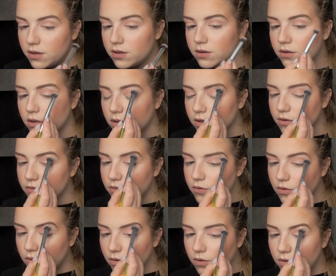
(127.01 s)

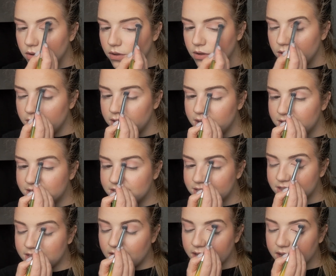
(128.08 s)
colorful
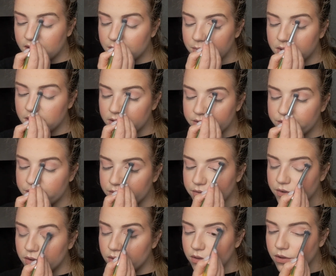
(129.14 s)
aesthetic, because if
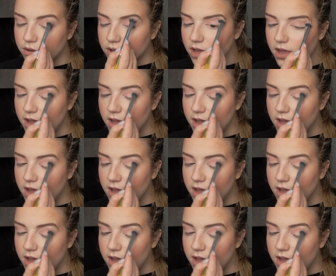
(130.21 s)
you look,